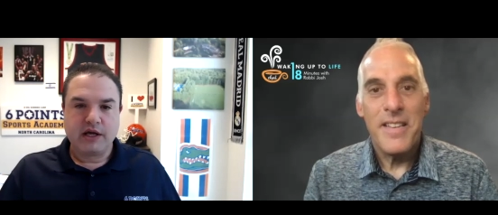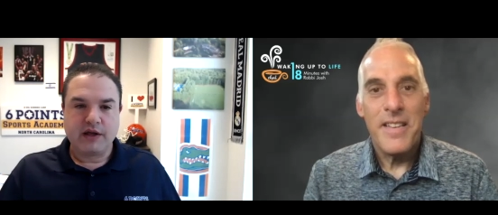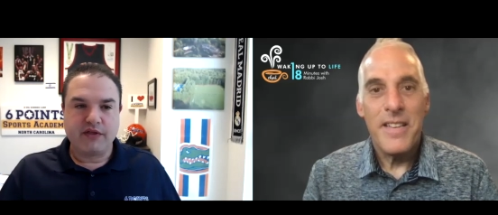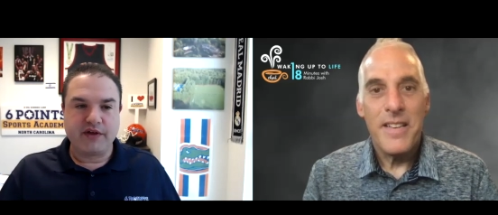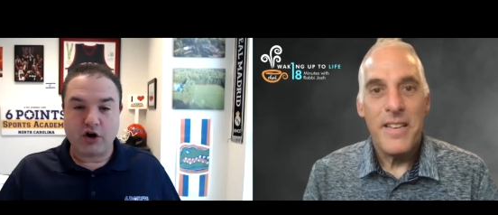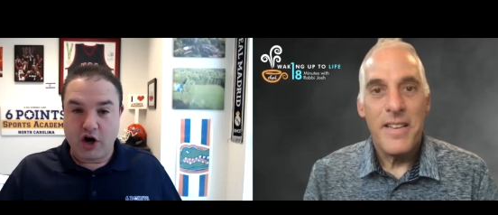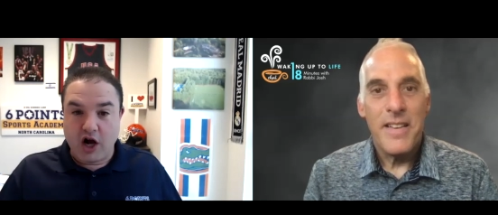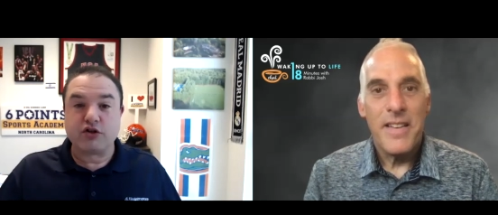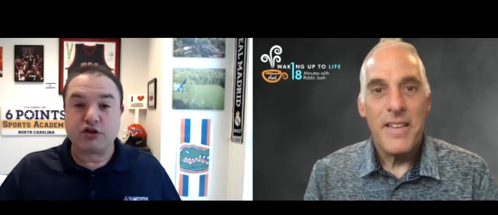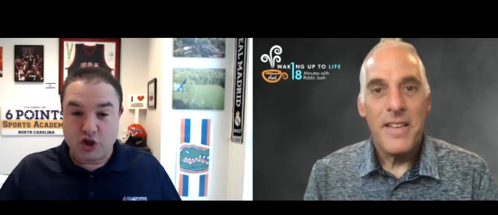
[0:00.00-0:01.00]
Speaker 1: there are
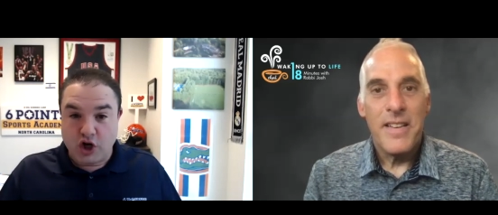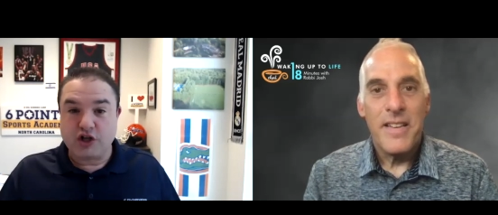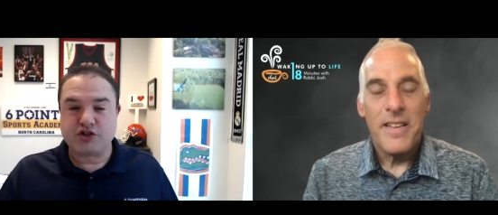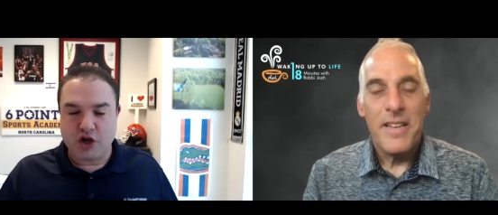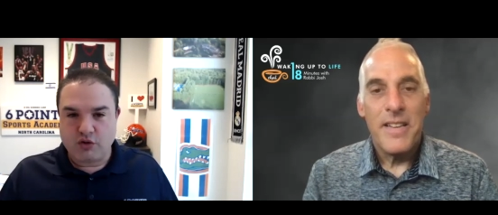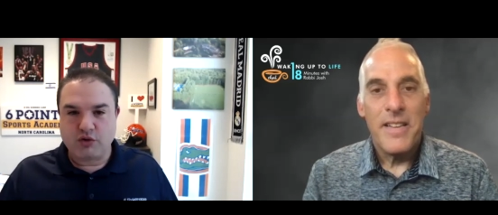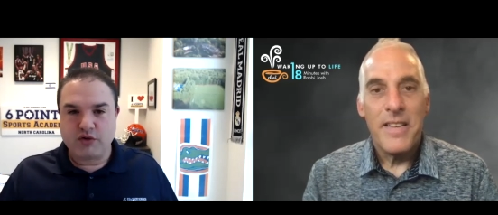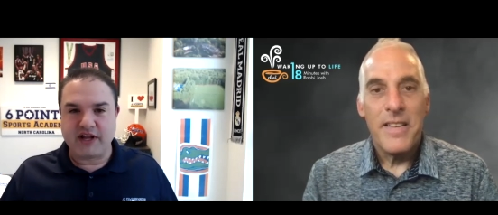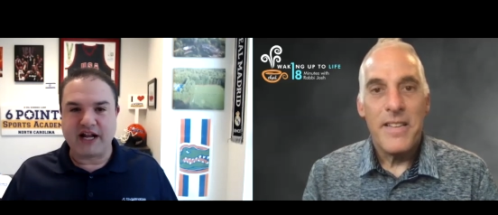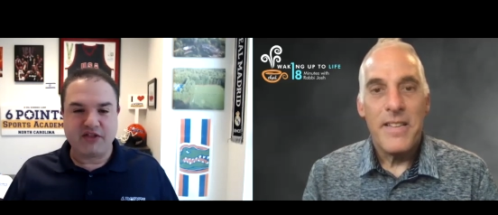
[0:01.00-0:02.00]
others also
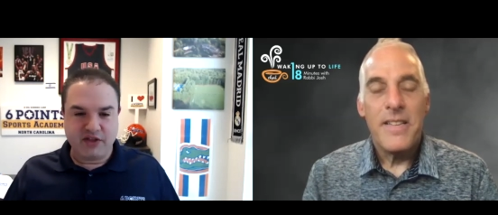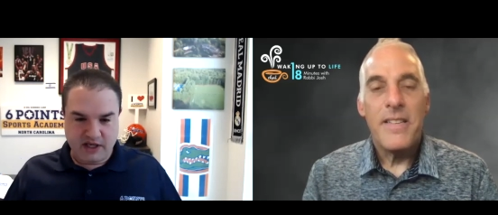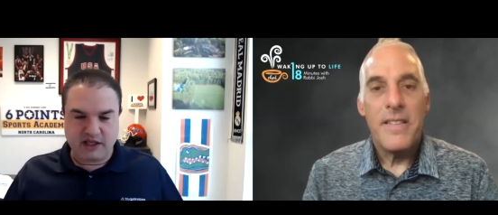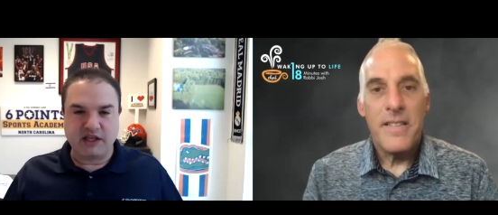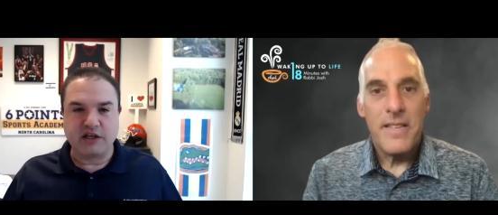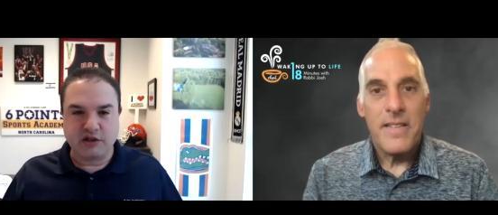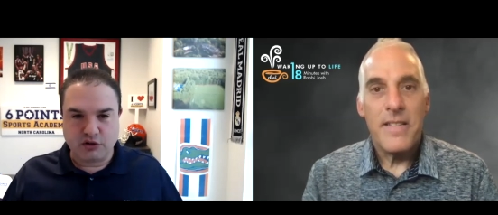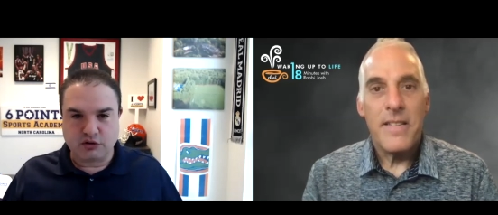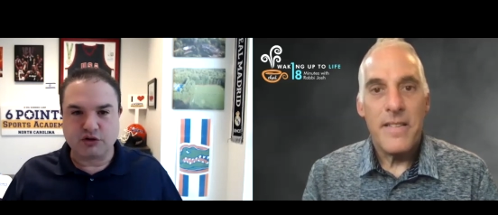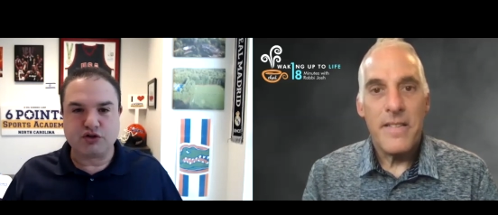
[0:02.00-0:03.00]
that I think
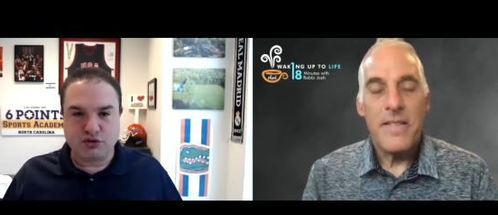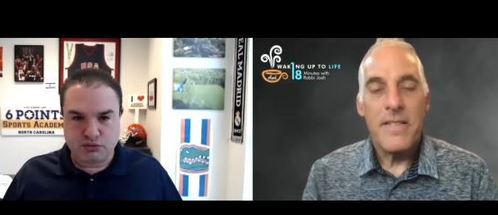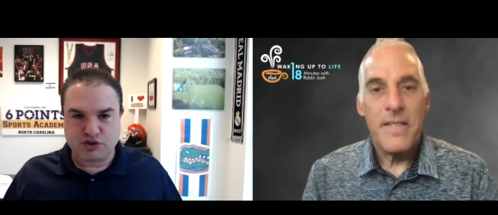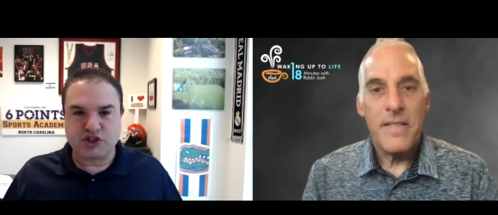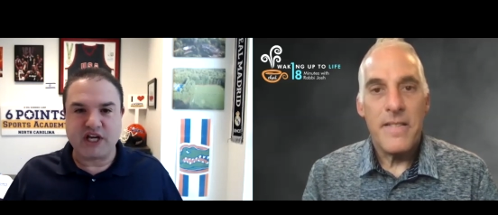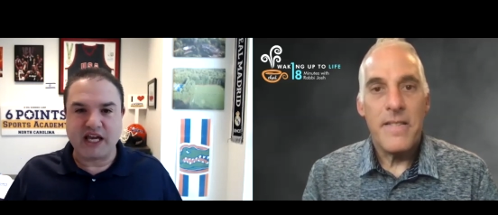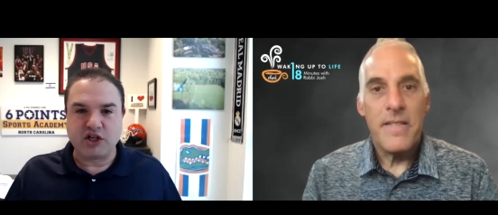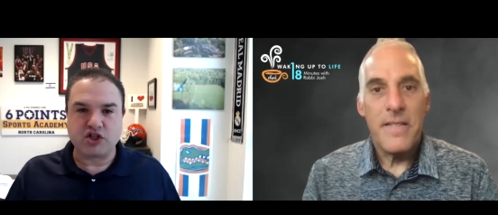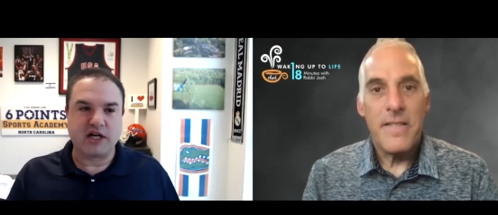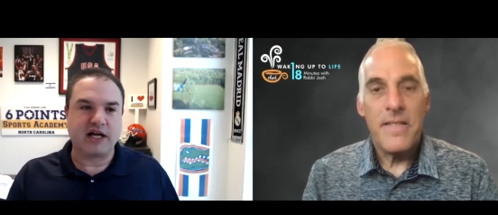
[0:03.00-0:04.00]
yield to change,
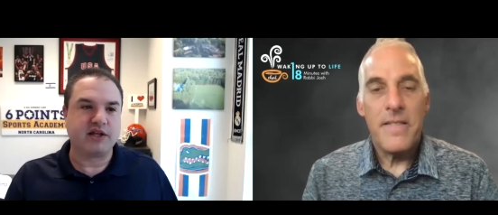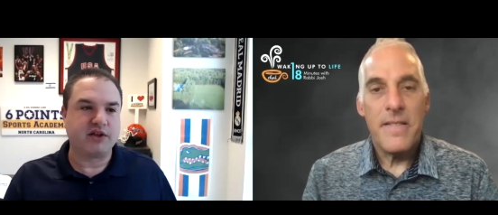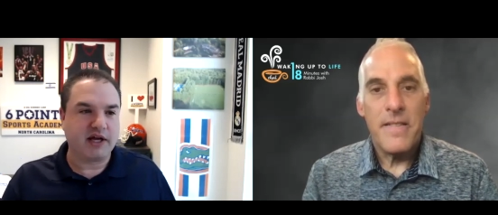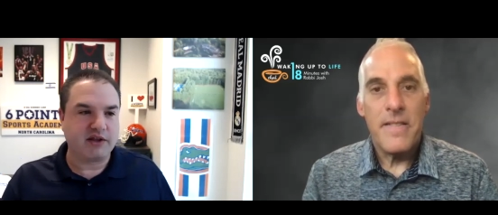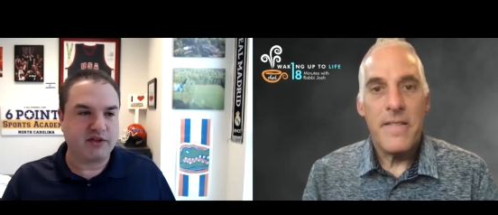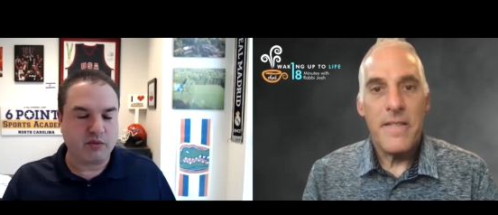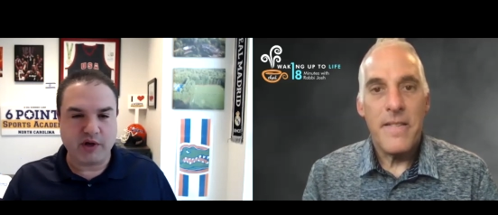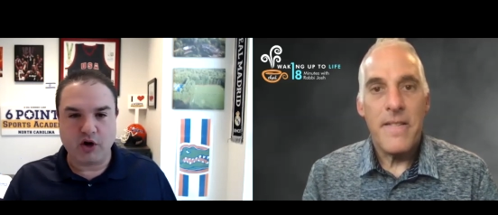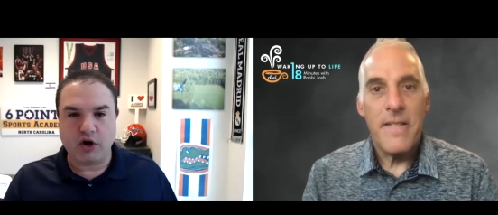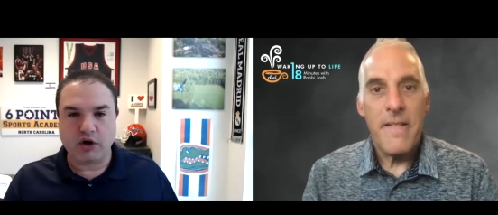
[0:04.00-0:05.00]
and I I think we
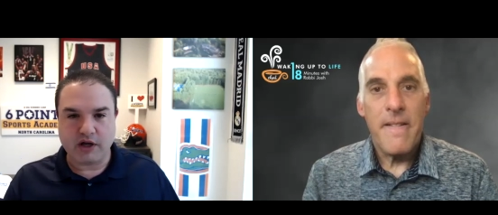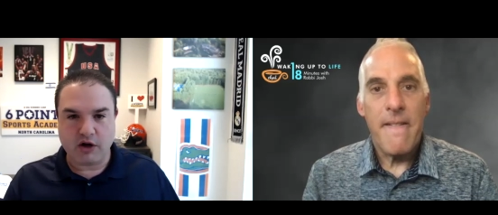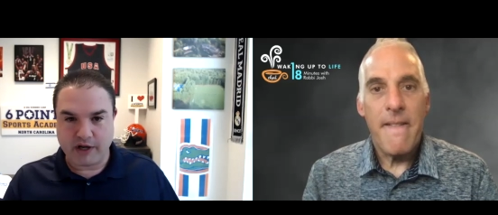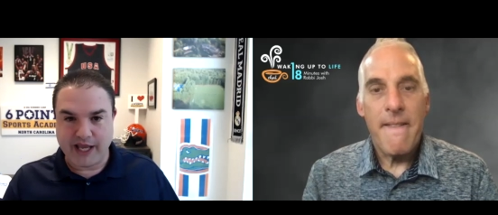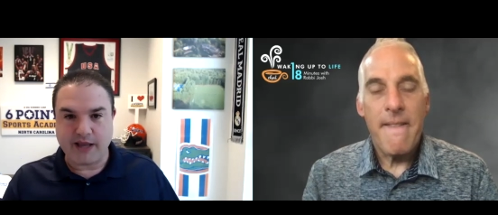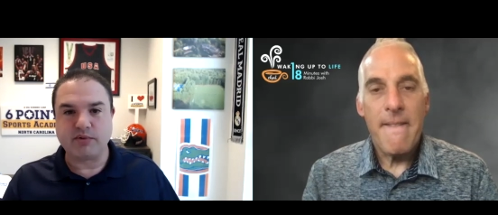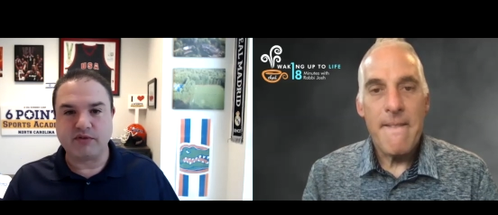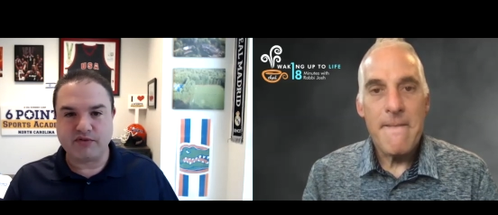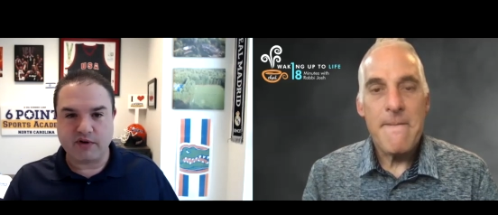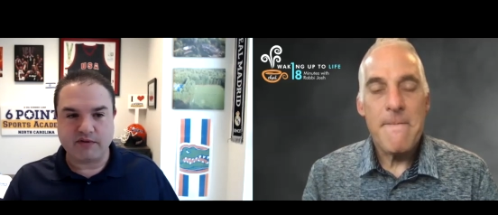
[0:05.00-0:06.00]
all are capable
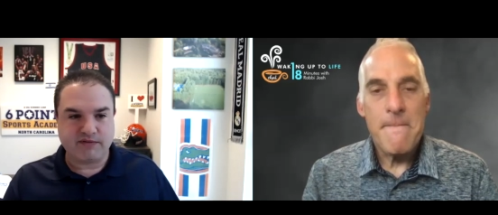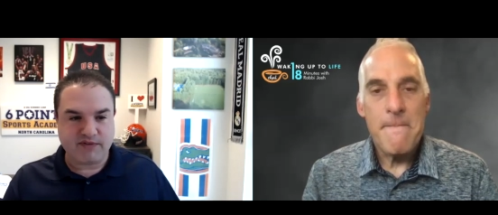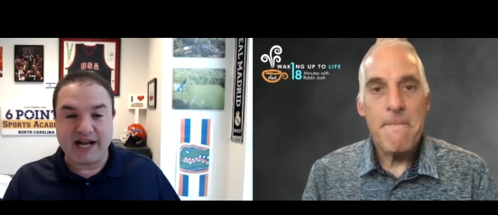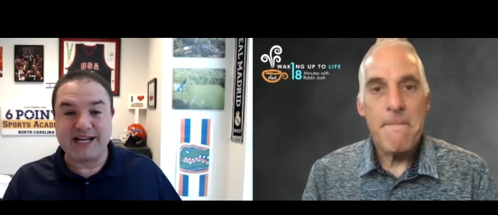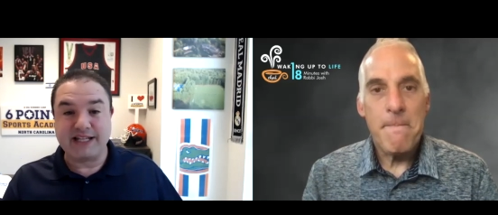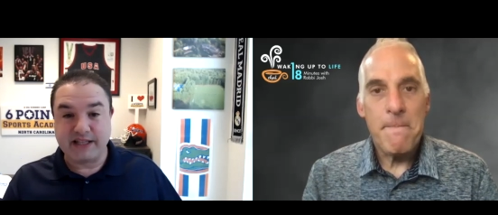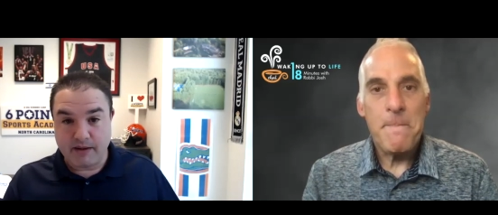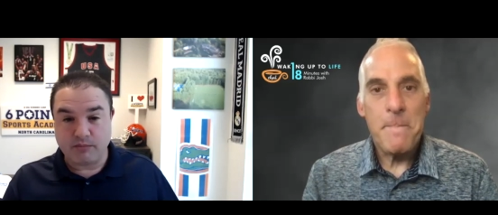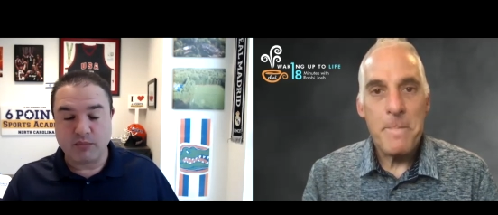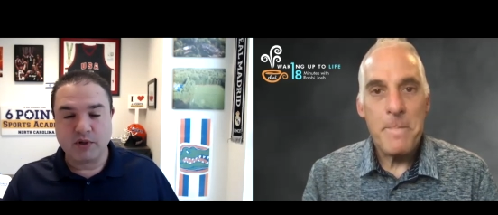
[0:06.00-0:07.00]
of, of finding them.